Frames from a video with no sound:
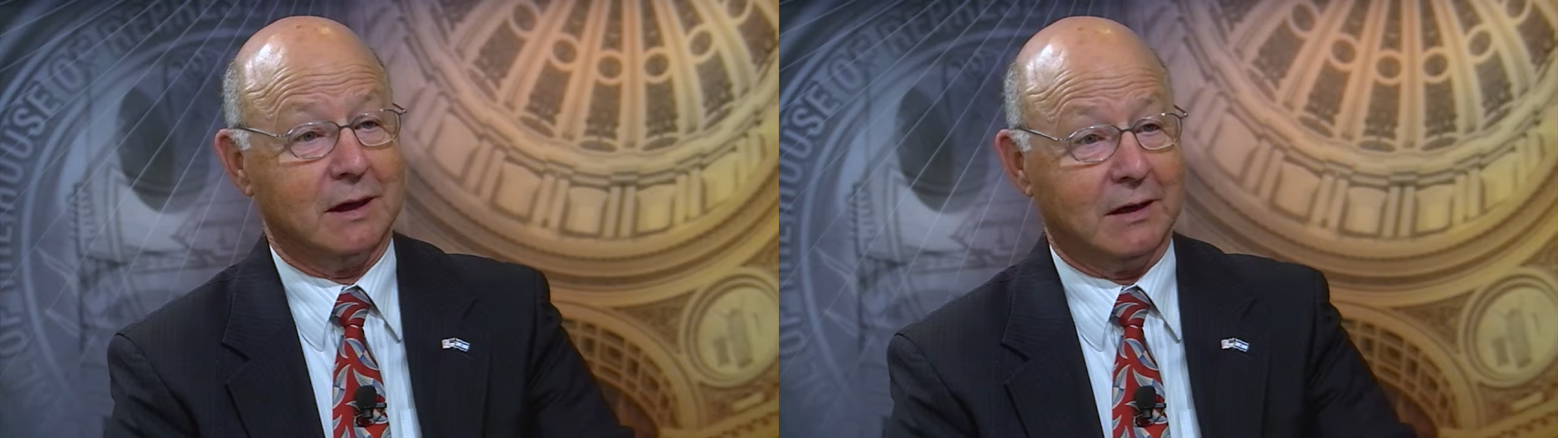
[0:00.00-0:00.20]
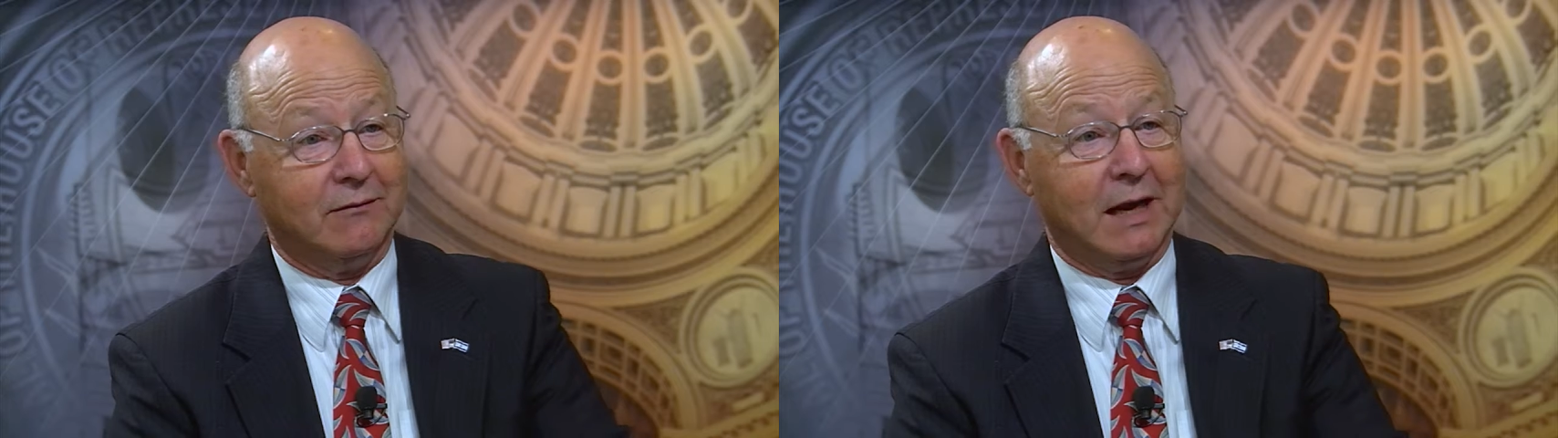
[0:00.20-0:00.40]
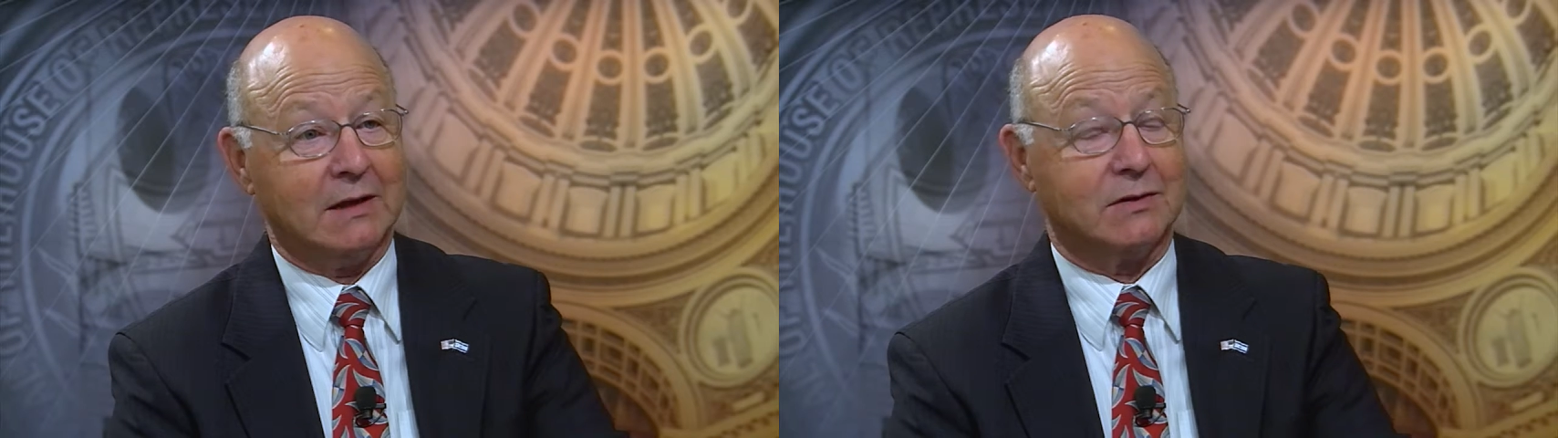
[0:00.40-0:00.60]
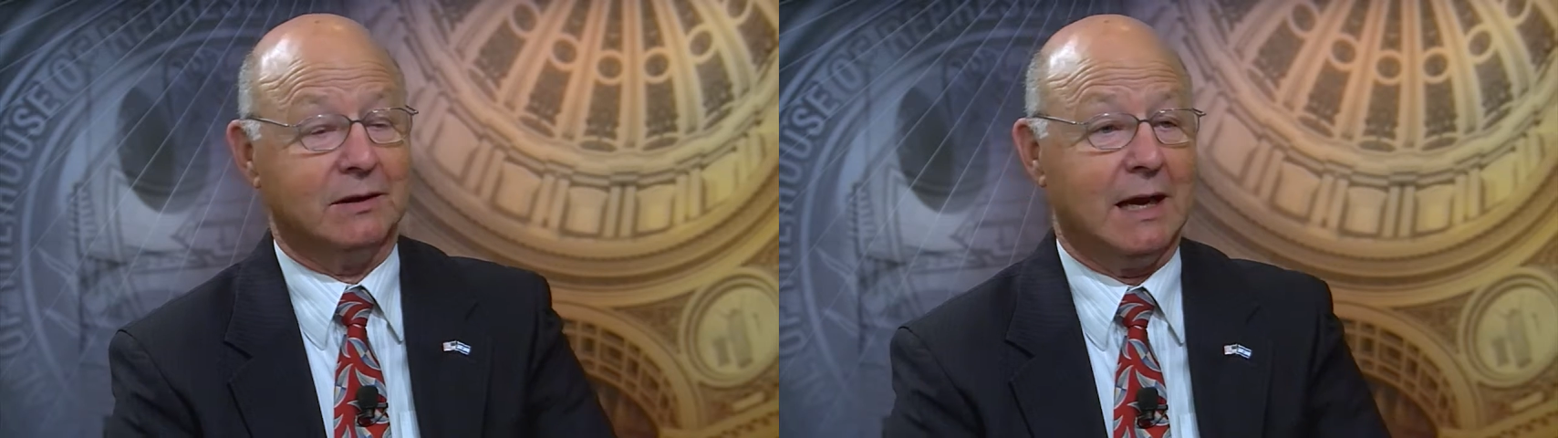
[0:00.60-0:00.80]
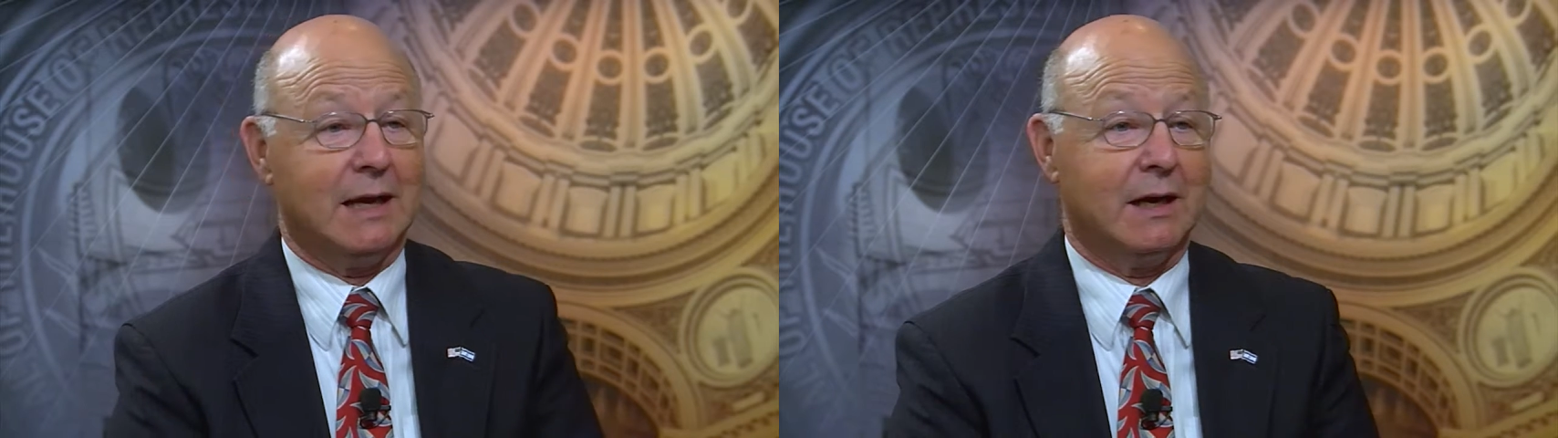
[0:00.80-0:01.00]
advance
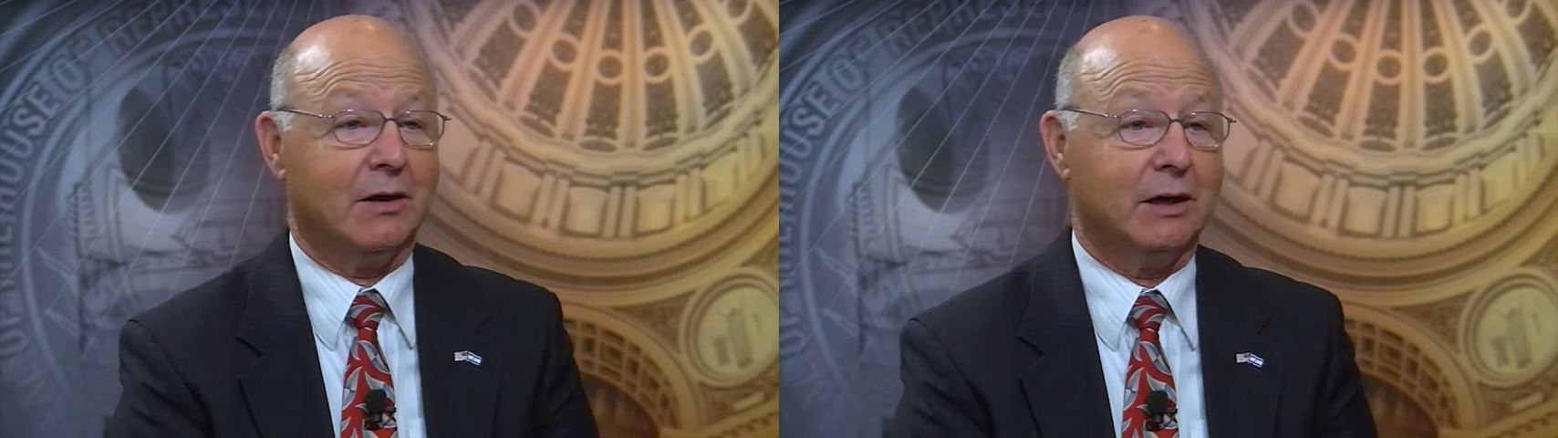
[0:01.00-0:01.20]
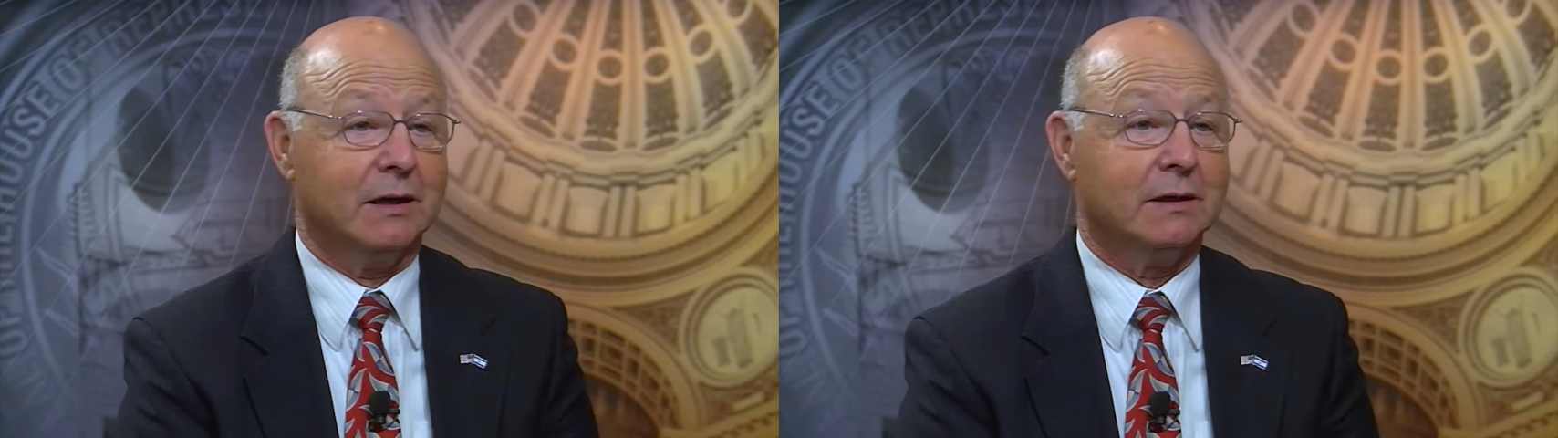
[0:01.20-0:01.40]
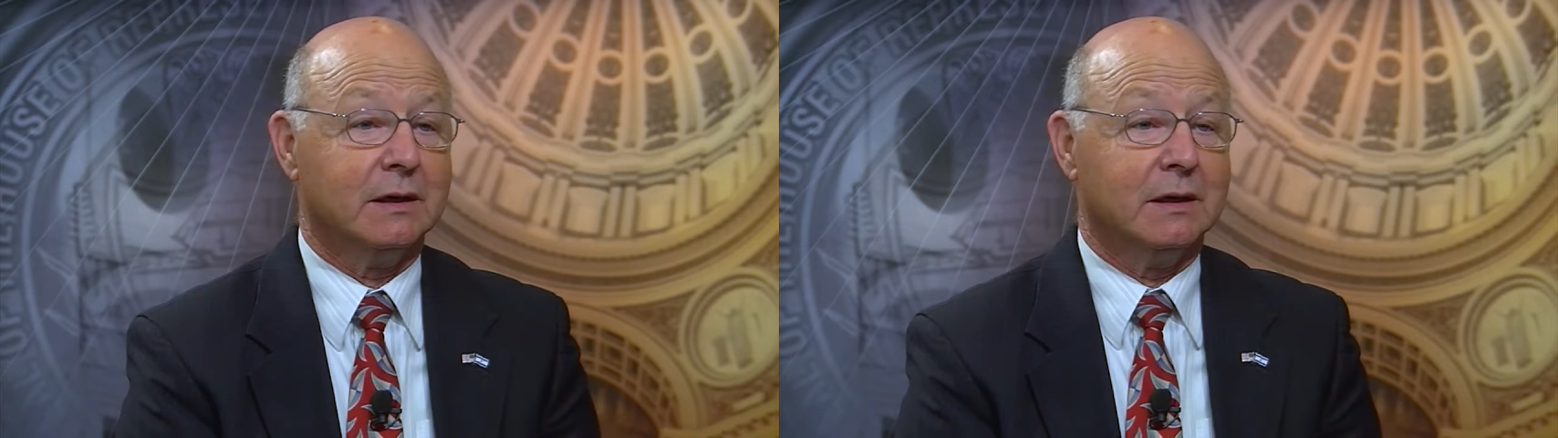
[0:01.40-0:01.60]
in that area.